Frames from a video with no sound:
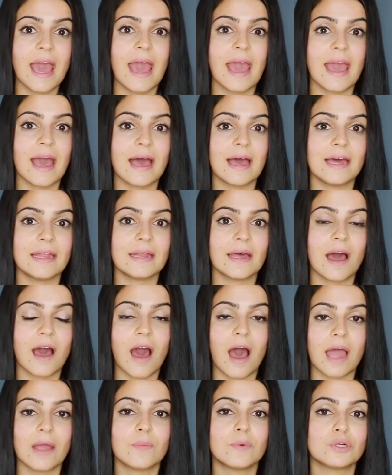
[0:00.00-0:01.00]
And
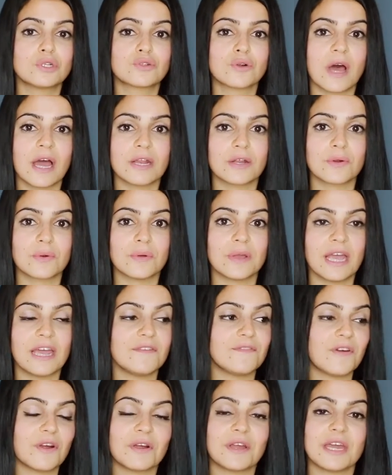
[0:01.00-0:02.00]
I would try to
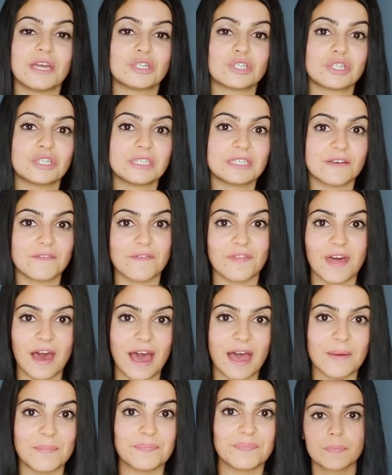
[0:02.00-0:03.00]
create variations of
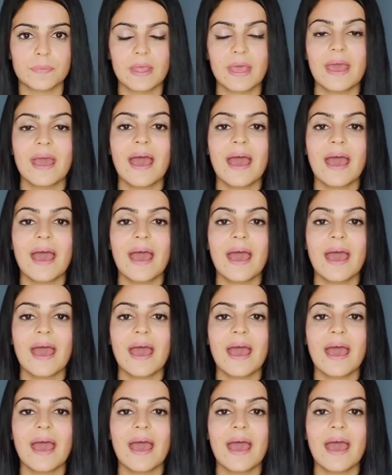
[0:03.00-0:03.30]
that.